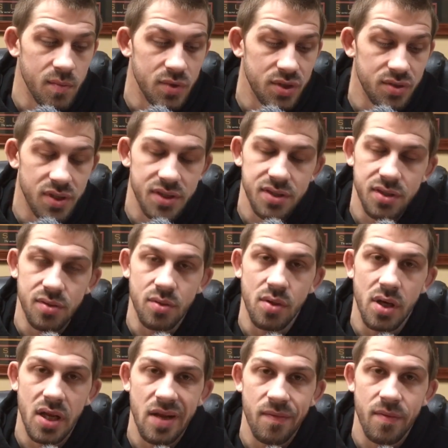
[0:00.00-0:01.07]
jiu-jitsu
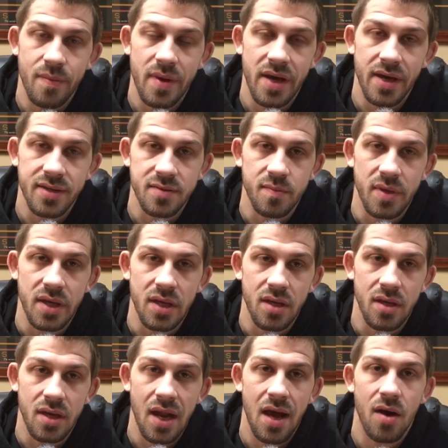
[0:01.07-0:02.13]
and MMA has
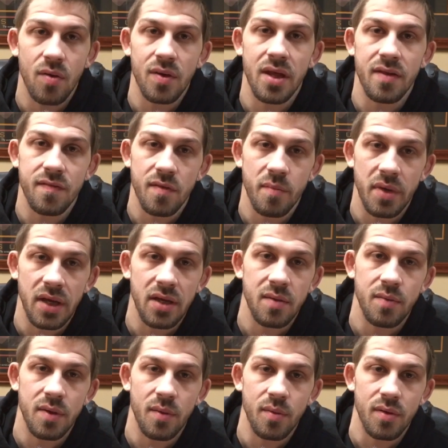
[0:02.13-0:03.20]
been an outlet for me to
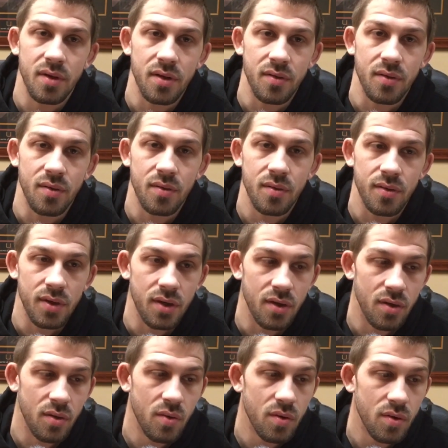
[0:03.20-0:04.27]
be able to,
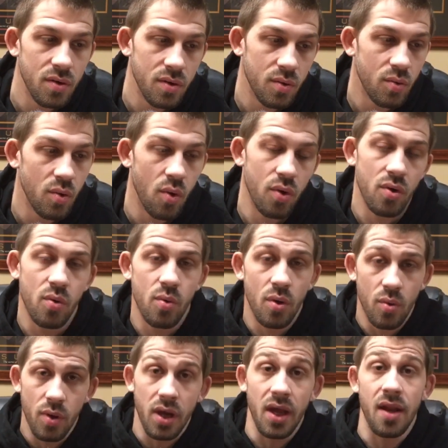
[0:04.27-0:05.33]
quote
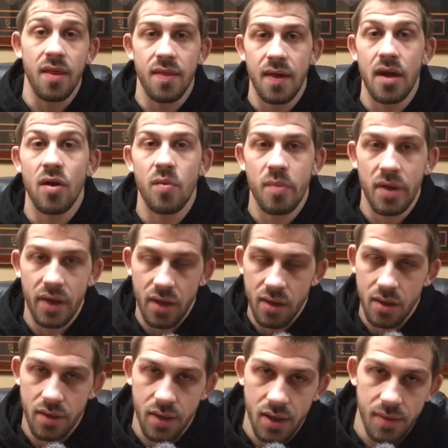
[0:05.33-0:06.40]
unquote, get therapy,
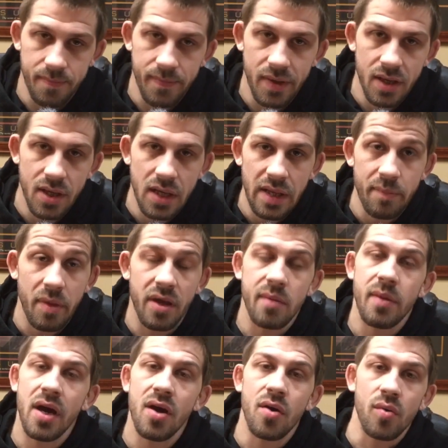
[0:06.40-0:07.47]
but in
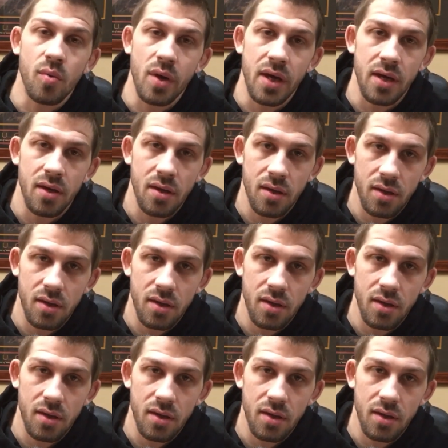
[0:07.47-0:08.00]
my own way,